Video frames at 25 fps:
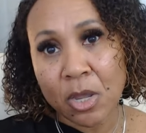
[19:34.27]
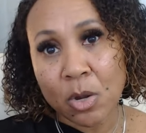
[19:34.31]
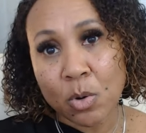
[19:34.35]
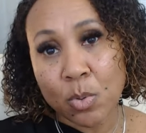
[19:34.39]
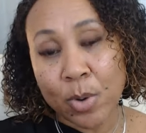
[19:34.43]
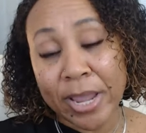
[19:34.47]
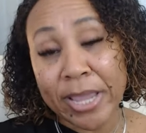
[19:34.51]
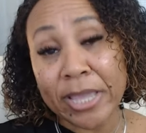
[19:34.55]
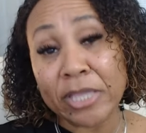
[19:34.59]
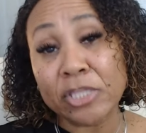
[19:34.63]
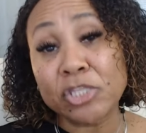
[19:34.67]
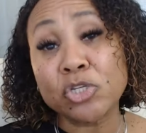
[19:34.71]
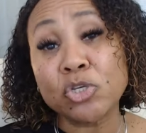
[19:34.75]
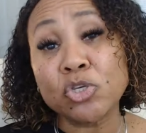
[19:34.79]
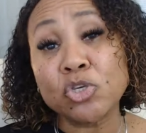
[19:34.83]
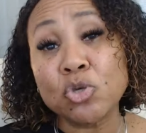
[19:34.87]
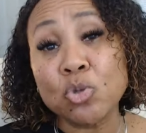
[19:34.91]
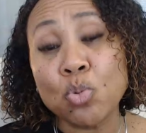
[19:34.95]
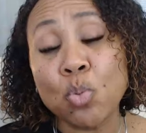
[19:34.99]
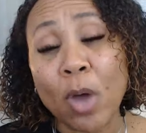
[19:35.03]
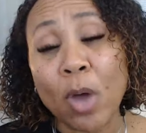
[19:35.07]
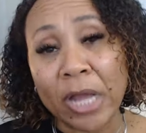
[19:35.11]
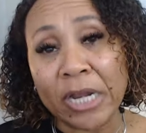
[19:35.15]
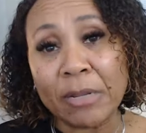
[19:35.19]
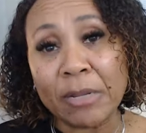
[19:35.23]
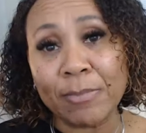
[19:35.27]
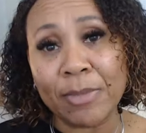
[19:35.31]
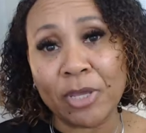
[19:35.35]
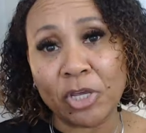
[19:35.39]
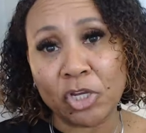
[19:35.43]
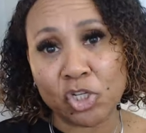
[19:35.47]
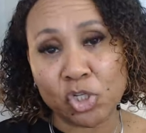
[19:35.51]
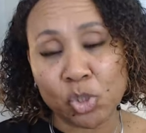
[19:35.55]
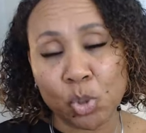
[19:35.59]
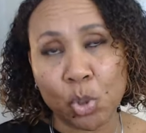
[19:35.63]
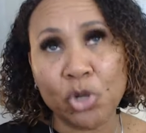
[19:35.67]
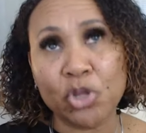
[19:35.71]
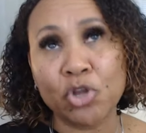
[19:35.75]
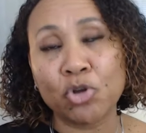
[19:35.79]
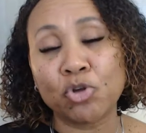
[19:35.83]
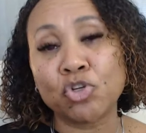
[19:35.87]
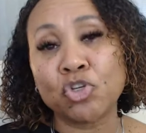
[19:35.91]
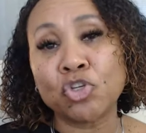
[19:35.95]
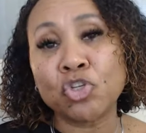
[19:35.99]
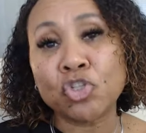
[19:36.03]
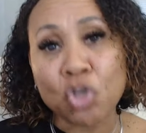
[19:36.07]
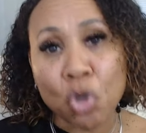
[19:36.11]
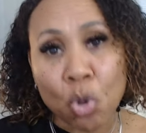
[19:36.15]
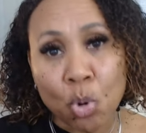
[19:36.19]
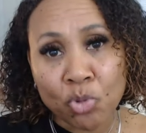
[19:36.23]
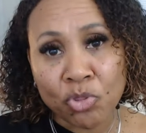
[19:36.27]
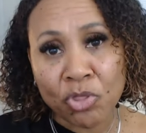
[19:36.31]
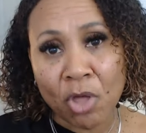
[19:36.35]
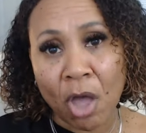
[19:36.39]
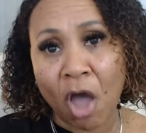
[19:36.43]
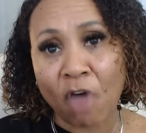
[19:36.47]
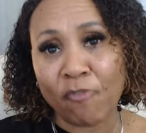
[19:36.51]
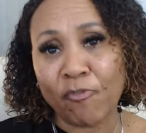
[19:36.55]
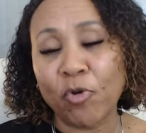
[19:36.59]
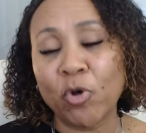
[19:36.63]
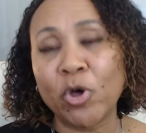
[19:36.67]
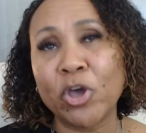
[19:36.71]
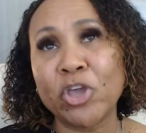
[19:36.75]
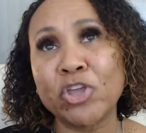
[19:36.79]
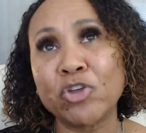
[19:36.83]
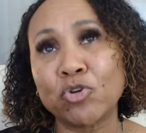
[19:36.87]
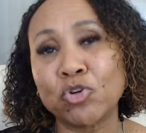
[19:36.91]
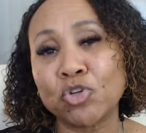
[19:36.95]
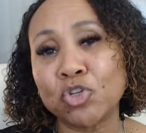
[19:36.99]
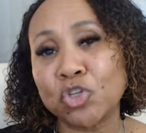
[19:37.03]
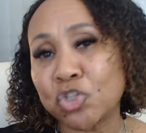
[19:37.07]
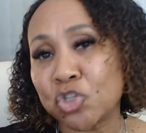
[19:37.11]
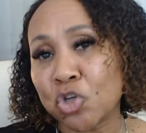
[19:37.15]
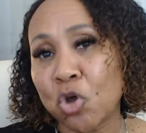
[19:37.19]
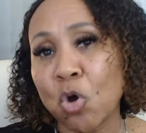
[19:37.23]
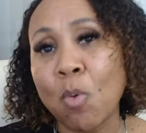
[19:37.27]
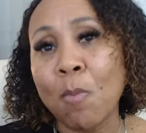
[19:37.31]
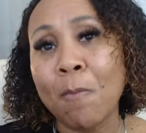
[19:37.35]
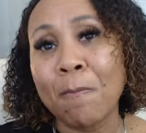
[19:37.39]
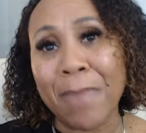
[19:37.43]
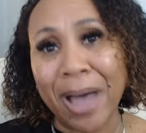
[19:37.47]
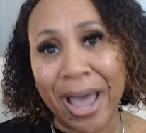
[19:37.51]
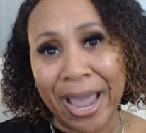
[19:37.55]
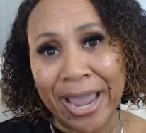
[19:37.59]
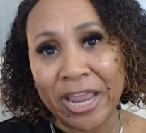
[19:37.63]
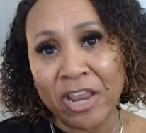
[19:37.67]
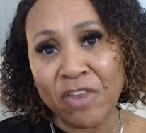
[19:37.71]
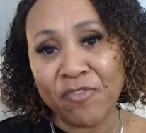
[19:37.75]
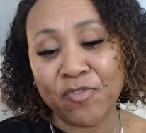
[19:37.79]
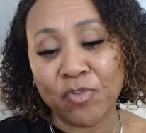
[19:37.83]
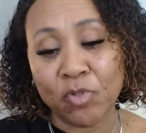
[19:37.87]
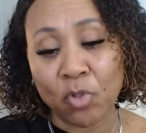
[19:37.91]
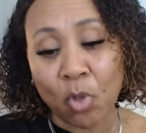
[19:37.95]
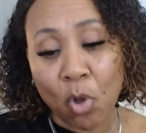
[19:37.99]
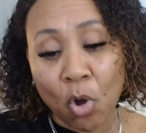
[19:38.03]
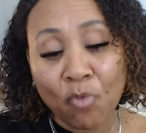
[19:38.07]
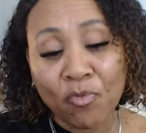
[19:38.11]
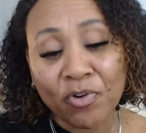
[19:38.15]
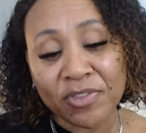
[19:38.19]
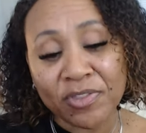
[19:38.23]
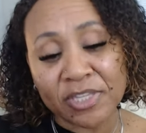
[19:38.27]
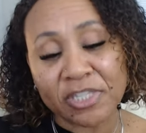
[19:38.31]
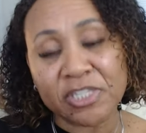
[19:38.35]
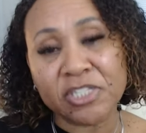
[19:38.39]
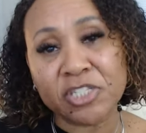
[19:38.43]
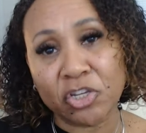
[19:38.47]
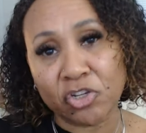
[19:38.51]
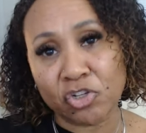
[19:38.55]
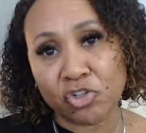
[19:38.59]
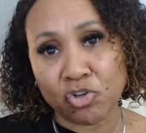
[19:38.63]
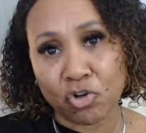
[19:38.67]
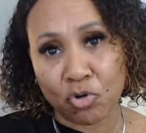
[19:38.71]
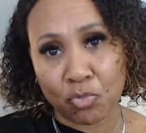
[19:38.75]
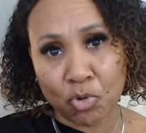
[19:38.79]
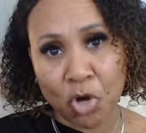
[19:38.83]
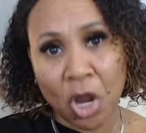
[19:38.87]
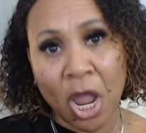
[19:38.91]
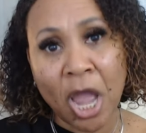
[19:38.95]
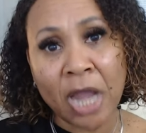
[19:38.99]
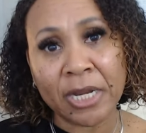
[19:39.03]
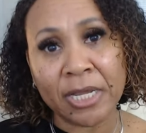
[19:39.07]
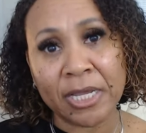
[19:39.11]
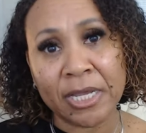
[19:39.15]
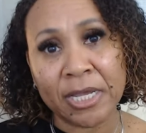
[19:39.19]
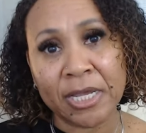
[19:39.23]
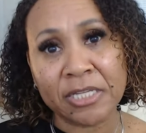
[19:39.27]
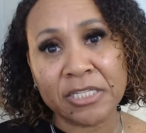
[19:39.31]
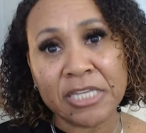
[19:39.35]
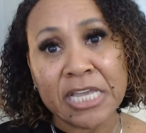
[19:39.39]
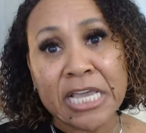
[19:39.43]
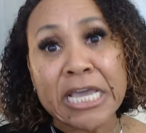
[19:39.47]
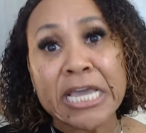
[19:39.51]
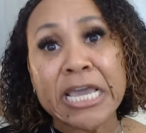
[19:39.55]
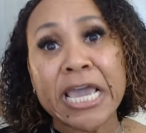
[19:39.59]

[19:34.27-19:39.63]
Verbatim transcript: right? And so you want to make sure you're so thoughtful and you're so mindful over this digital product.